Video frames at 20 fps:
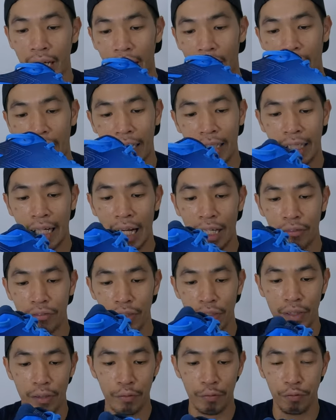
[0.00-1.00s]
I can't
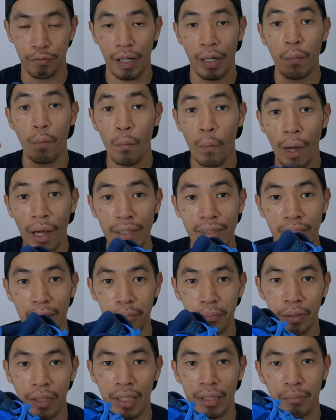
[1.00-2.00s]
really find where is the
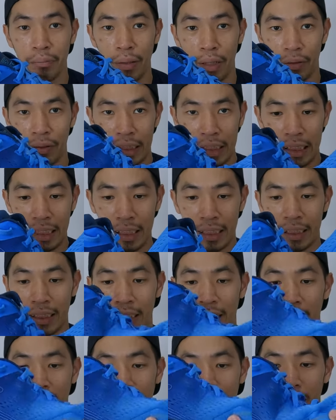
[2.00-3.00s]
plate, but it's
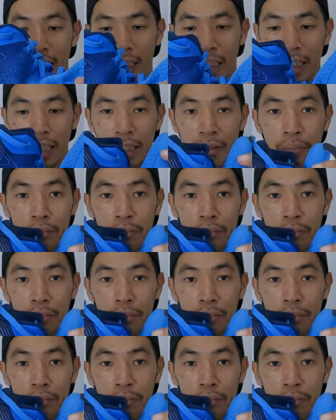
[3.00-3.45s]
a